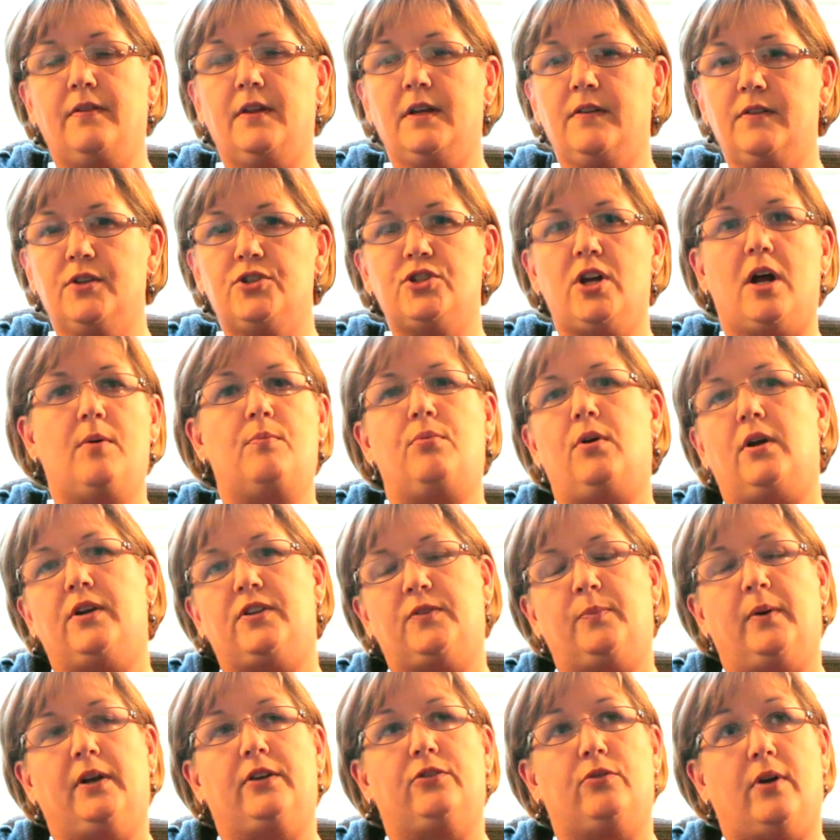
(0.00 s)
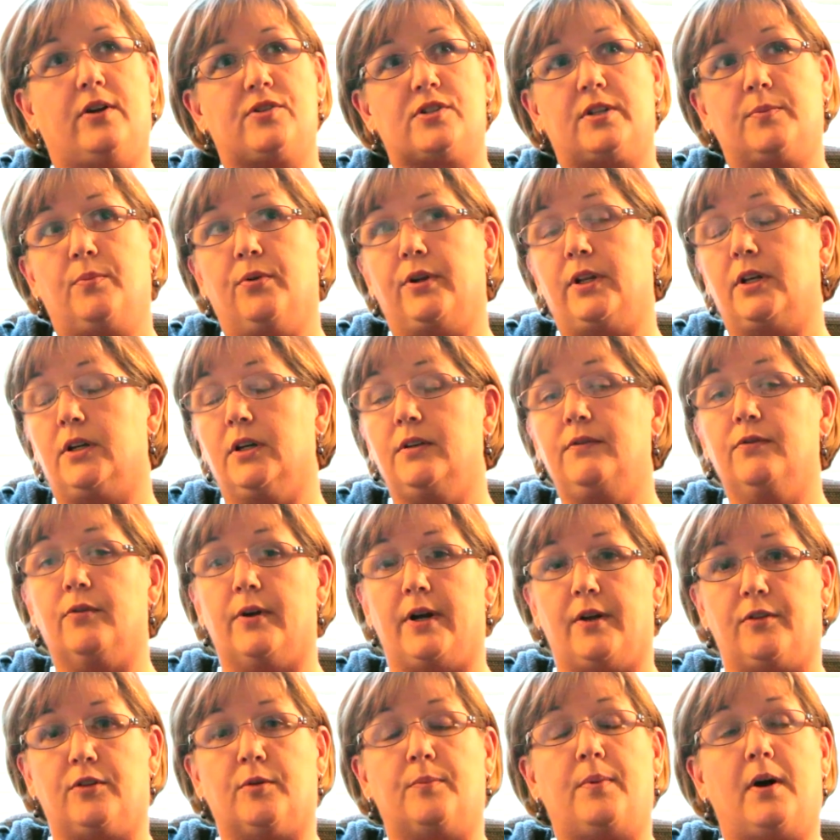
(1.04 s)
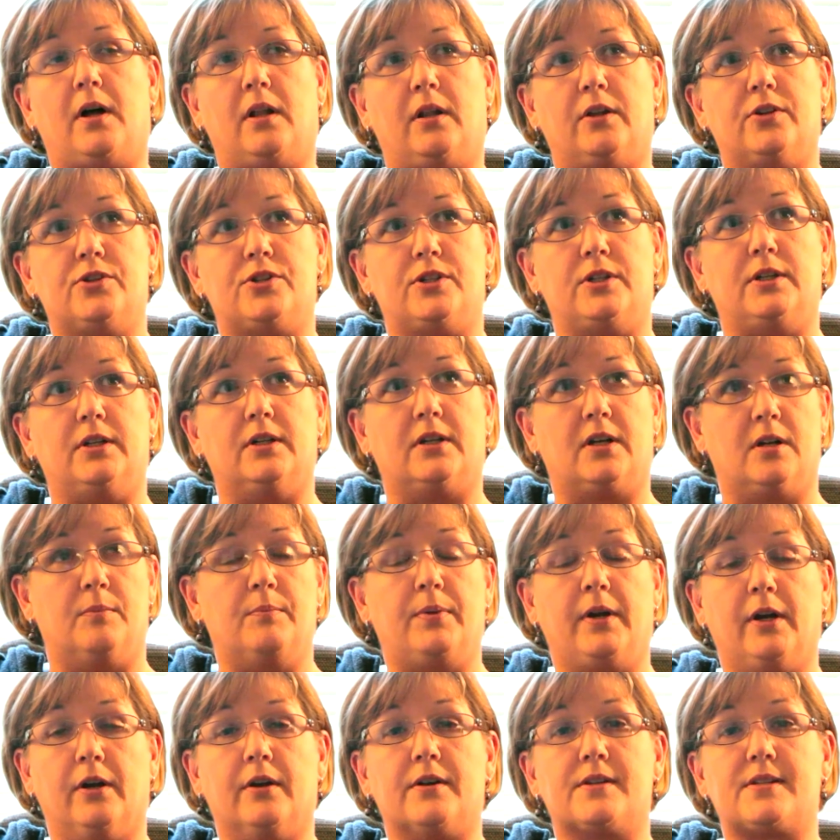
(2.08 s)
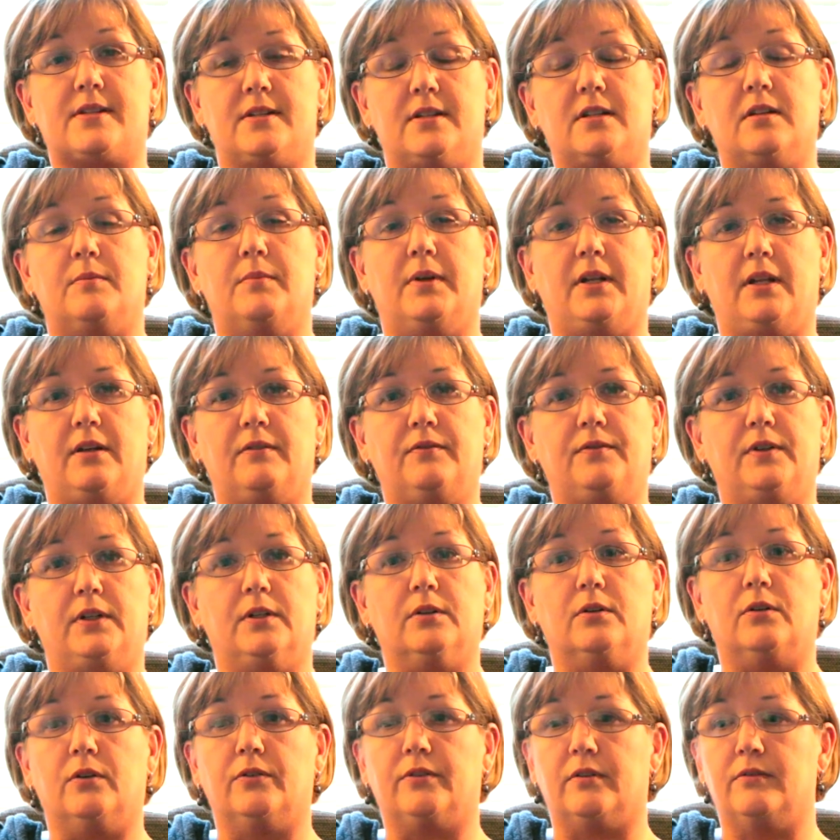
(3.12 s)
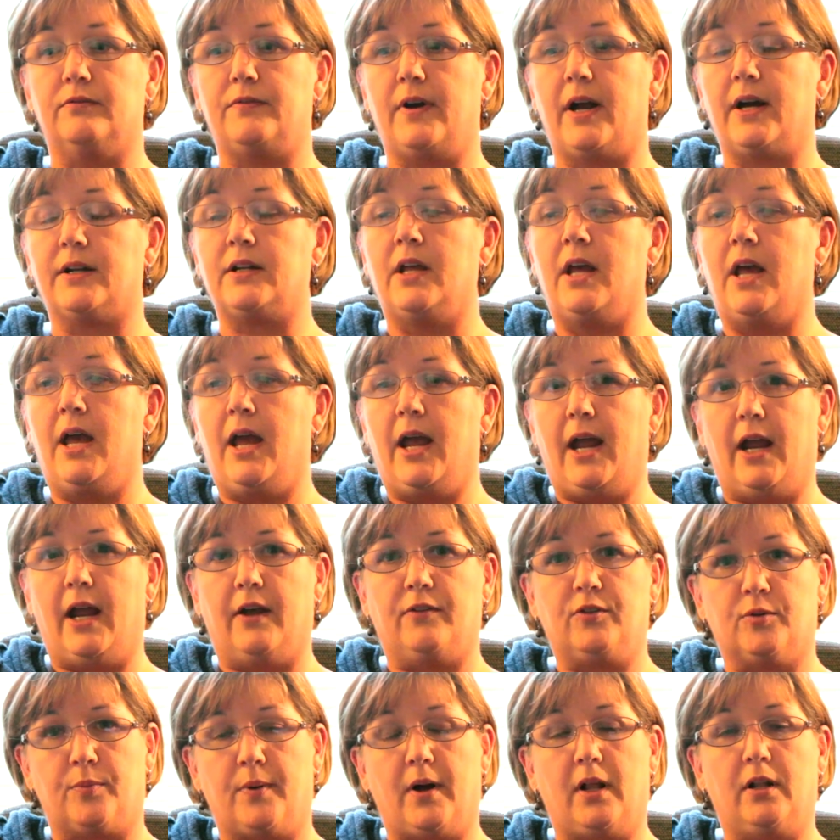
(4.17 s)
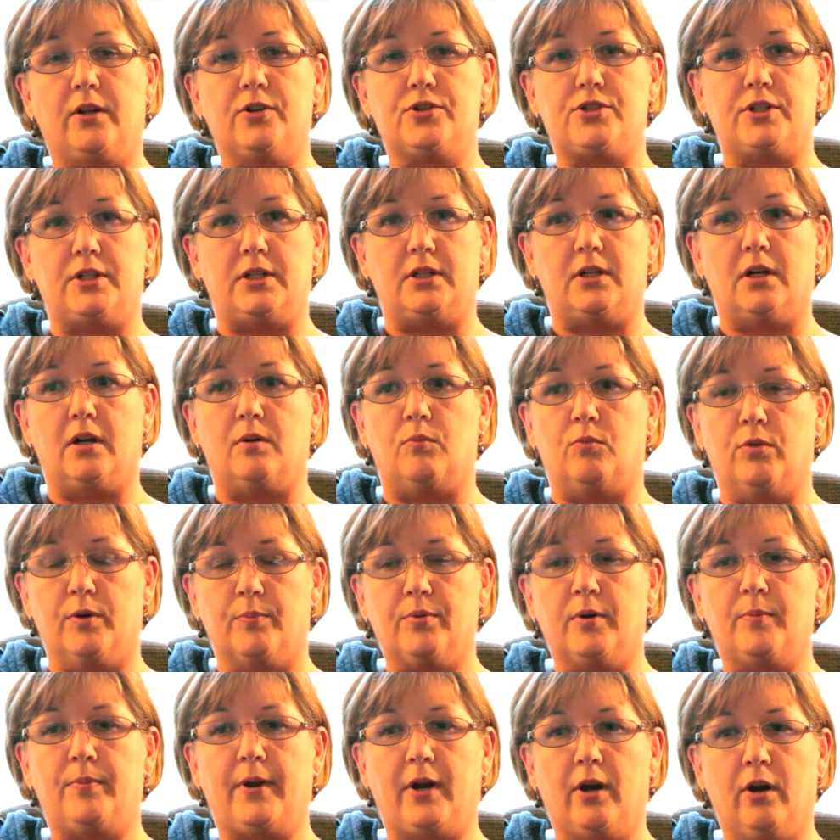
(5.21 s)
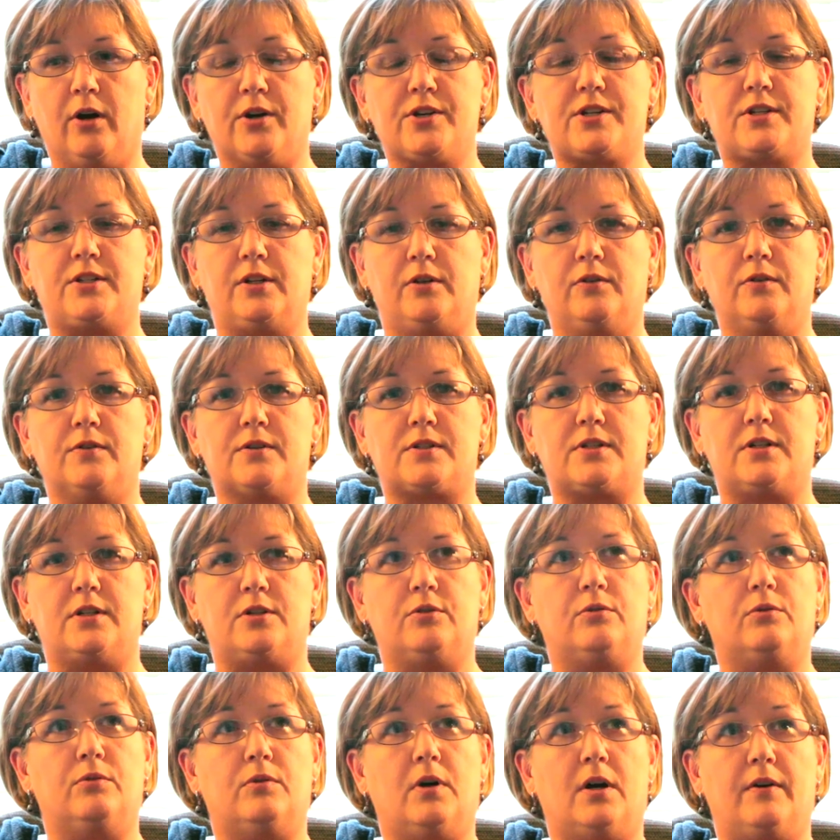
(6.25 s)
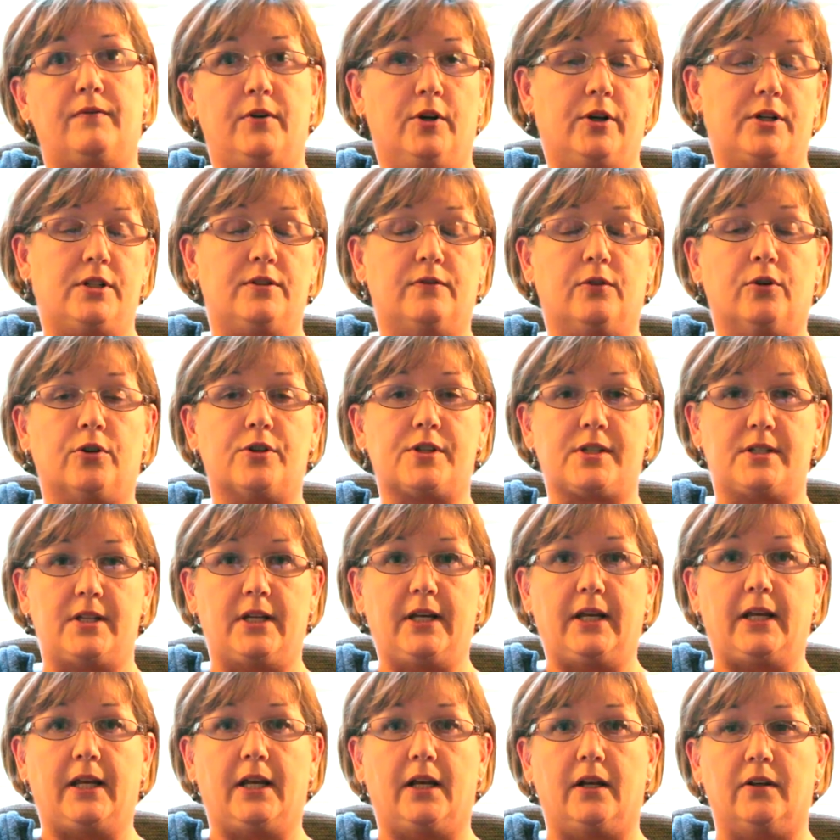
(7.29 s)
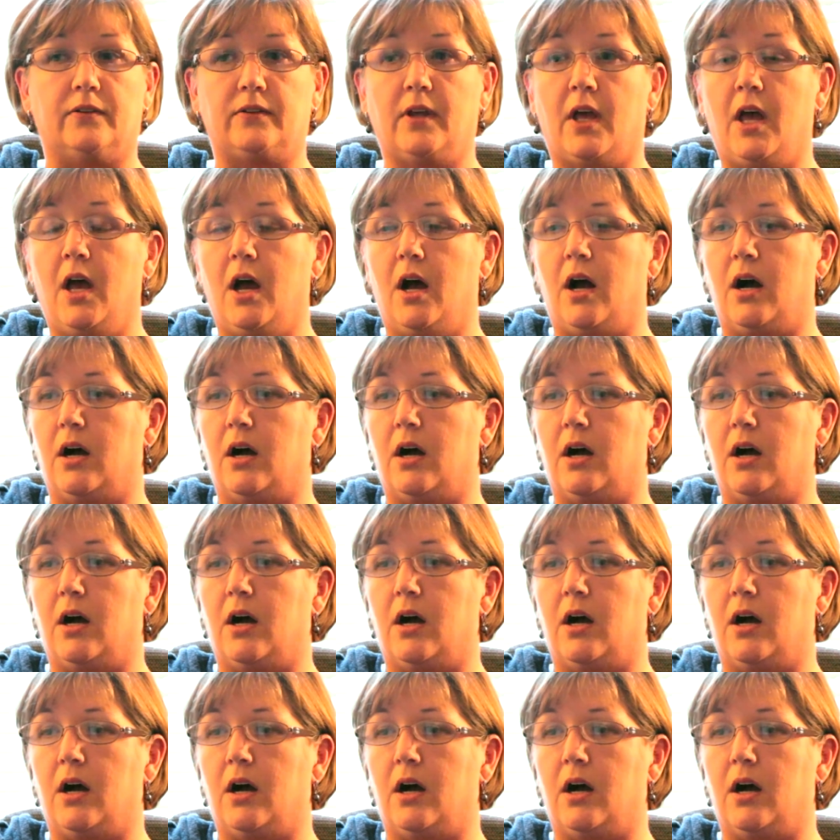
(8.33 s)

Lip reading: I think the job prospects are actually pretty good for anthropology in comparison to many fields. In fact, anthropology, we prepare our students to do very diverse things.